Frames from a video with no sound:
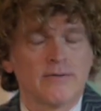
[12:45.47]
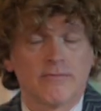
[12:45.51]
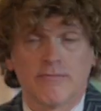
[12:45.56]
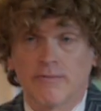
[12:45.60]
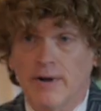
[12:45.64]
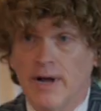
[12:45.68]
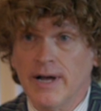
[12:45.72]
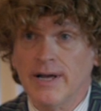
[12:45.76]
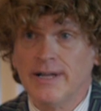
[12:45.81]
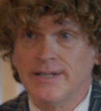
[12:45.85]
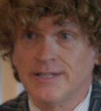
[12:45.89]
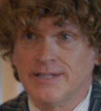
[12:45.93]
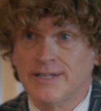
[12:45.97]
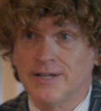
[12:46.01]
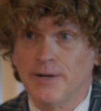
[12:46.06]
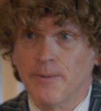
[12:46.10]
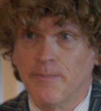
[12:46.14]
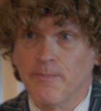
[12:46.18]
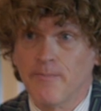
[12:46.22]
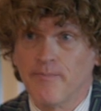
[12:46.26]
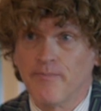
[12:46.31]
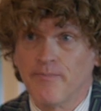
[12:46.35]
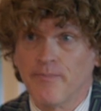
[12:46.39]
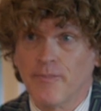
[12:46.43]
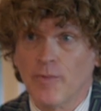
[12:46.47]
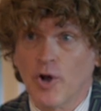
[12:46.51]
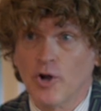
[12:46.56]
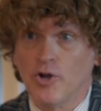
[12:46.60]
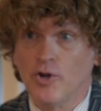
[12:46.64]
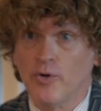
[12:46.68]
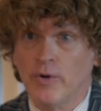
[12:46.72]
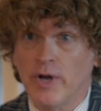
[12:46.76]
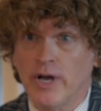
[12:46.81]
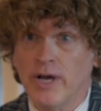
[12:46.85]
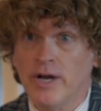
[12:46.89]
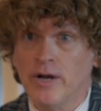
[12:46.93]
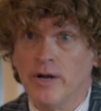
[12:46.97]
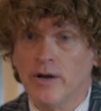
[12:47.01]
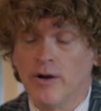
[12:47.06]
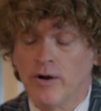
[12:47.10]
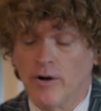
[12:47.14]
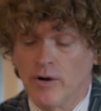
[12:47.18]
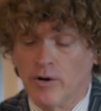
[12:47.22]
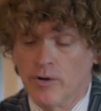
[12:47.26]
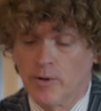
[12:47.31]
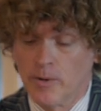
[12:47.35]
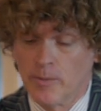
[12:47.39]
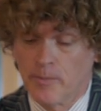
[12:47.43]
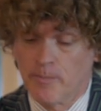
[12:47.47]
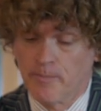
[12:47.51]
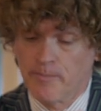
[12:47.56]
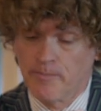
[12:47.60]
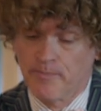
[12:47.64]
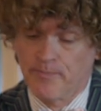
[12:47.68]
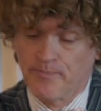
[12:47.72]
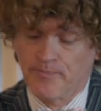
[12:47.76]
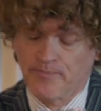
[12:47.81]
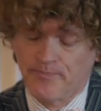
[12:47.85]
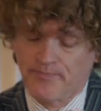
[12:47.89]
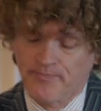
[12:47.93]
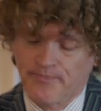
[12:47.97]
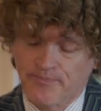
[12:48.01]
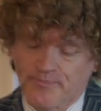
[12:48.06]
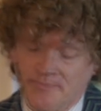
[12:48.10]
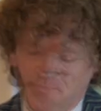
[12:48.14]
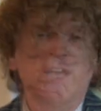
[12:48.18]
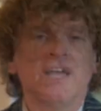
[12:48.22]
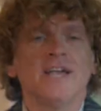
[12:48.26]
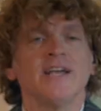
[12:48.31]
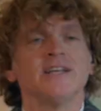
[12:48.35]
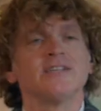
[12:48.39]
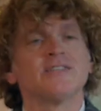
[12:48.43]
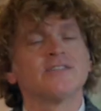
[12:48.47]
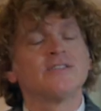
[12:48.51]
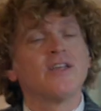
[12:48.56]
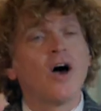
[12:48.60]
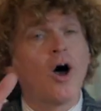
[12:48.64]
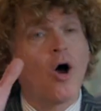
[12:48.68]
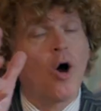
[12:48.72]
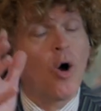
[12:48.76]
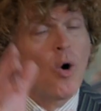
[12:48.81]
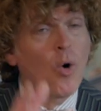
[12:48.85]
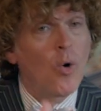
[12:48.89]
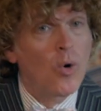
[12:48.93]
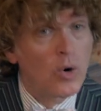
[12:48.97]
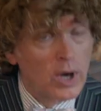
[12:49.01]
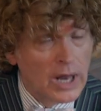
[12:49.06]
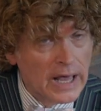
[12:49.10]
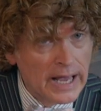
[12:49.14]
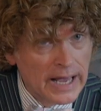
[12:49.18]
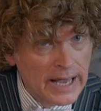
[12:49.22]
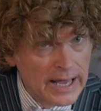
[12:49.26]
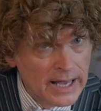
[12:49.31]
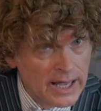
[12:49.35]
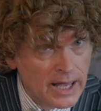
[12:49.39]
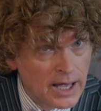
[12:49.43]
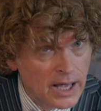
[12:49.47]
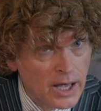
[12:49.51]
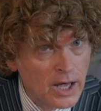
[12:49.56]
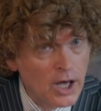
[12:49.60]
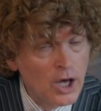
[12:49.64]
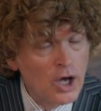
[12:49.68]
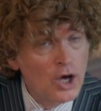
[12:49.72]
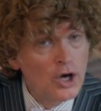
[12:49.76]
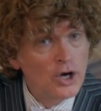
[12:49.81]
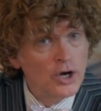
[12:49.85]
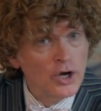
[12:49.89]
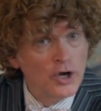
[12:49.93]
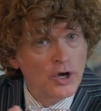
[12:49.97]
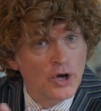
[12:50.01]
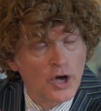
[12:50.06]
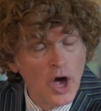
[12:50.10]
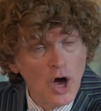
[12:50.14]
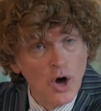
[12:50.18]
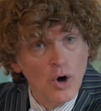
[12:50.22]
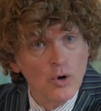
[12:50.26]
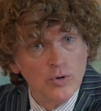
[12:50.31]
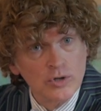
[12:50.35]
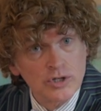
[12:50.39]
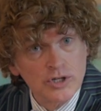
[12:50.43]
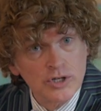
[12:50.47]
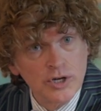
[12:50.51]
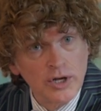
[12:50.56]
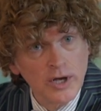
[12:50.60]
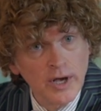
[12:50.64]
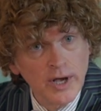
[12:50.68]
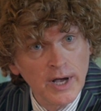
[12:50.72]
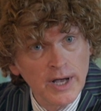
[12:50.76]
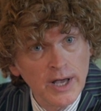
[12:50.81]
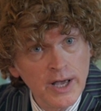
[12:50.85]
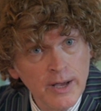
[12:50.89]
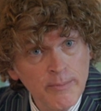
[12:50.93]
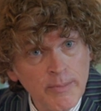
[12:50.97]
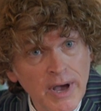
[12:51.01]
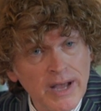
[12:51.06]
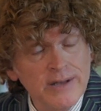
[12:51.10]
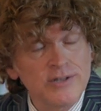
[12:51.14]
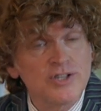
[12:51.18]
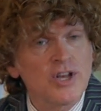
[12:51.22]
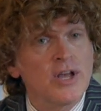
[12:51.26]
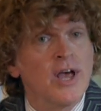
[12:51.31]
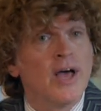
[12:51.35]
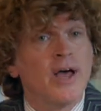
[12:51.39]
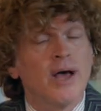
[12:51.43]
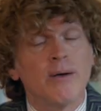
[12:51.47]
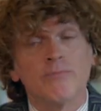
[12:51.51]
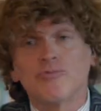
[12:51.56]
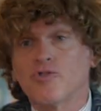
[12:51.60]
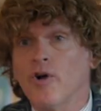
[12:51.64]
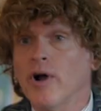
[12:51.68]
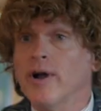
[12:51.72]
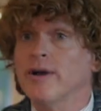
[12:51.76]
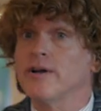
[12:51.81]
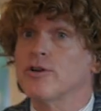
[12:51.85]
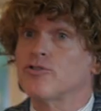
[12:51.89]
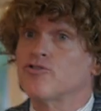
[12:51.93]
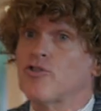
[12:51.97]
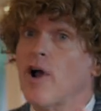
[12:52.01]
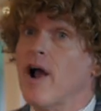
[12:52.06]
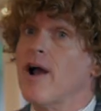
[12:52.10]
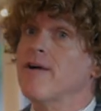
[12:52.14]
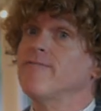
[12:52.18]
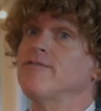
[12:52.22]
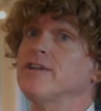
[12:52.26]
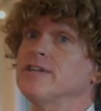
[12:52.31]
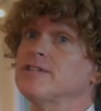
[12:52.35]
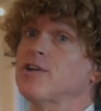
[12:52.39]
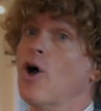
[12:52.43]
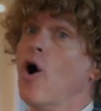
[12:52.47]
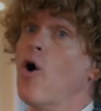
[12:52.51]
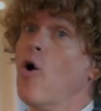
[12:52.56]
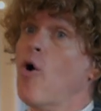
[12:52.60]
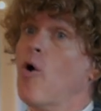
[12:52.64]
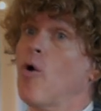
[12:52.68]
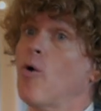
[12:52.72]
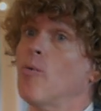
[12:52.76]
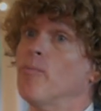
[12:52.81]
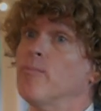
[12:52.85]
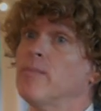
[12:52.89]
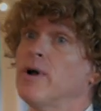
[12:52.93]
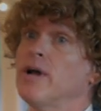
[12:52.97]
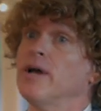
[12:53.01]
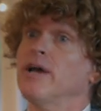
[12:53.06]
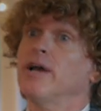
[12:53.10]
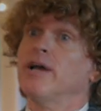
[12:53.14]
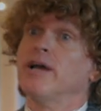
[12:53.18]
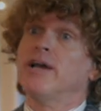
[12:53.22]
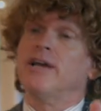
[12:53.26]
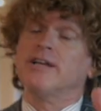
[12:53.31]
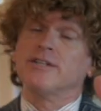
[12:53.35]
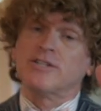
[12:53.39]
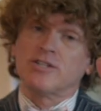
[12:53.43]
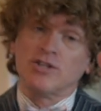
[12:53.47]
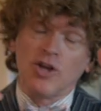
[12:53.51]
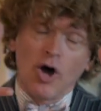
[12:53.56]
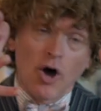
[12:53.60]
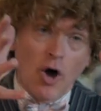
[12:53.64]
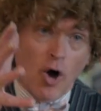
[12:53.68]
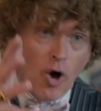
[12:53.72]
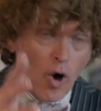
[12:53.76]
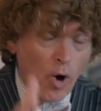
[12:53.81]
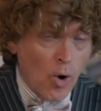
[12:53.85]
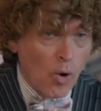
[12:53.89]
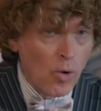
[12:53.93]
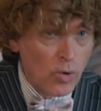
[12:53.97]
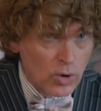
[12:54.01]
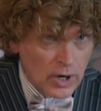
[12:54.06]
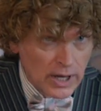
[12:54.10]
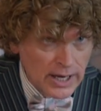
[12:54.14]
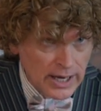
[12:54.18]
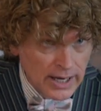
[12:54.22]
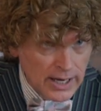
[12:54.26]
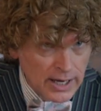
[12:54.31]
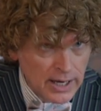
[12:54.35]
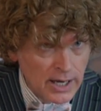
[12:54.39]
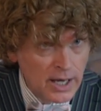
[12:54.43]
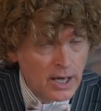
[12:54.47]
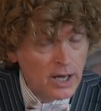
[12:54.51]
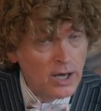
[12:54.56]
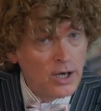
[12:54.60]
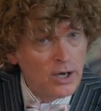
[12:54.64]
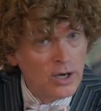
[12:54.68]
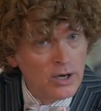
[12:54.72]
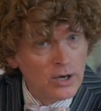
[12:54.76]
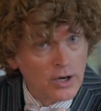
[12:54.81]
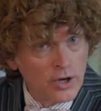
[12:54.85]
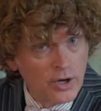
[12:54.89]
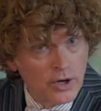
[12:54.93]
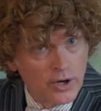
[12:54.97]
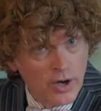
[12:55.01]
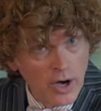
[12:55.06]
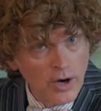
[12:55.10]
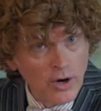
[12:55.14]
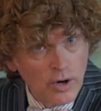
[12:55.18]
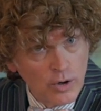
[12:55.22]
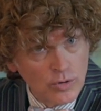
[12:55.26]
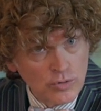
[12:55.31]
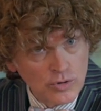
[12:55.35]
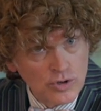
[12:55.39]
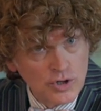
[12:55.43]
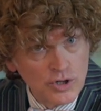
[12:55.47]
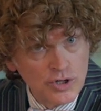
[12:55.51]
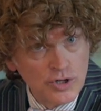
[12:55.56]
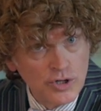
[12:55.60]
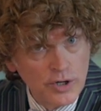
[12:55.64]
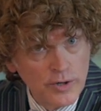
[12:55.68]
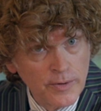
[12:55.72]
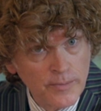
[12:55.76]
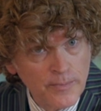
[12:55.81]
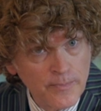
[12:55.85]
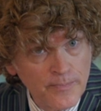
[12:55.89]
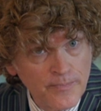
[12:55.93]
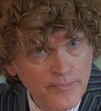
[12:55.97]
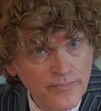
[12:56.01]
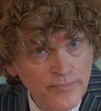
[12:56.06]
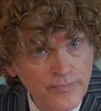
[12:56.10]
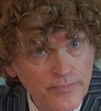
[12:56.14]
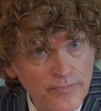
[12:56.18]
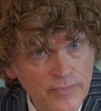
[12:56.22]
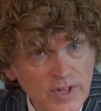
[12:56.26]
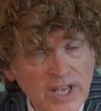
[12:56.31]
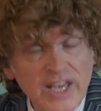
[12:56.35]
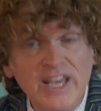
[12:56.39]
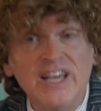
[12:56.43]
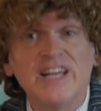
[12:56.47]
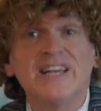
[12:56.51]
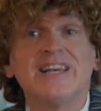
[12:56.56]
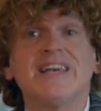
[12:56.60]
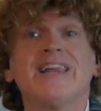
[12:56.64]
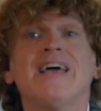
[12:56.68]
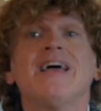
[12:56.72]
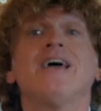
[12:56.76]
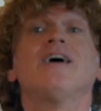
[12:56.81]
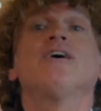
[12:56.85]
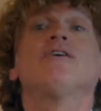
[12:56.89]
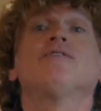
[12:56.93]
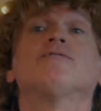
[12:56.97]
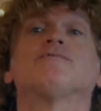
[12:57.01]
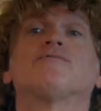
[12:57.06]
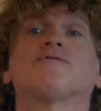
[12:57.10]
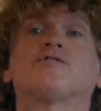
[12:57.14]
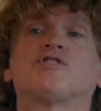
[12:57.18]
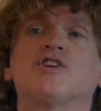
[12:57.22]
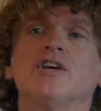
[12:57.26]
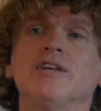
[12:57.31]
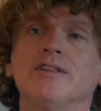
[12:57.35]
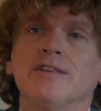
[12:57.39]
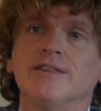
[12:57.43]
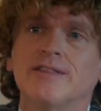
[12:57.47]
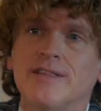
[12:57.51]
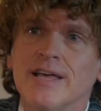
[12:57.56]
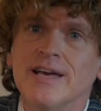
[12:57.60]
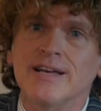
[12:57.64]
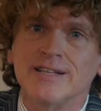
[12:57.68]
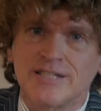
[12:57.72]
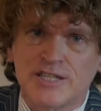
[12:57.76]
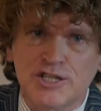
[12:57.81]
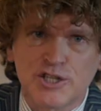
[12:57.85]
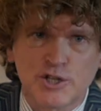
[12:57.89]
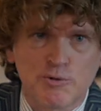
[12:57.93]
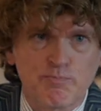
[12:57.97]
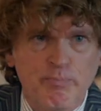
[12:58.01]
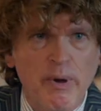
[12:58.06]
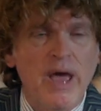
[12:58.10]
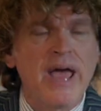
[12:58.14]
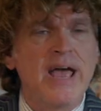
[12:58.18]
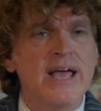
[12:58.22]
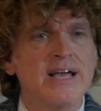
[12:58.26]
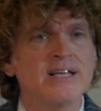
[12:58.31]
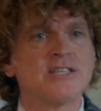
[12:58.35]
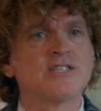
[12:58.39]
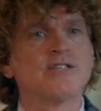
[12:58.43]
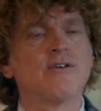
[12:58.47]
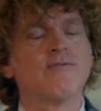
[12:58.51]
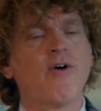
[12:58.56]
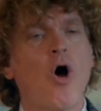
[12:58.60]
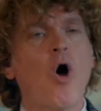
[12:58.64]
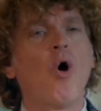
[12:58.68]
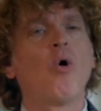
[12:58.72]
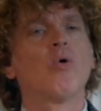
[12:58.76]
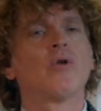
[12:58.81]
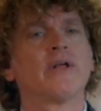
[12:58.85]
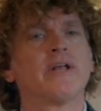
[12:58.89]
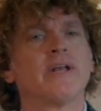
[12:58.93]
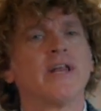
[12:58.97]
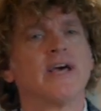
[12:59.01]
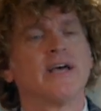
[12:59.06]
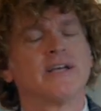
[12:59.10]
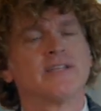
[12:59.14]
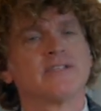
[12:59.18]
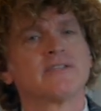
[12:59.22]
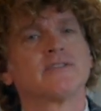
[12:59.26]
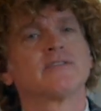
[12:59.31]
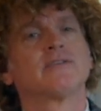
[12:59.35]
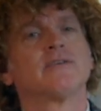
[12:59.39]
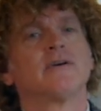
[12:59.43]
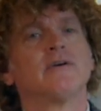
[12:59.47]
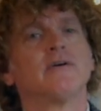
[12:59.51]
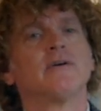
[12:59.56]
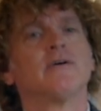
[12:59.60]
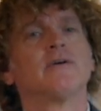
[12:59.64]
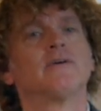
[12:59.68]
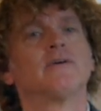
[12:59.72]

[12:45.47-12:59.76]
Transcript: right are you here he's the Holy Ghost am I I'm trying to drive this home he's the Holy Ghost he lives in this space of holiness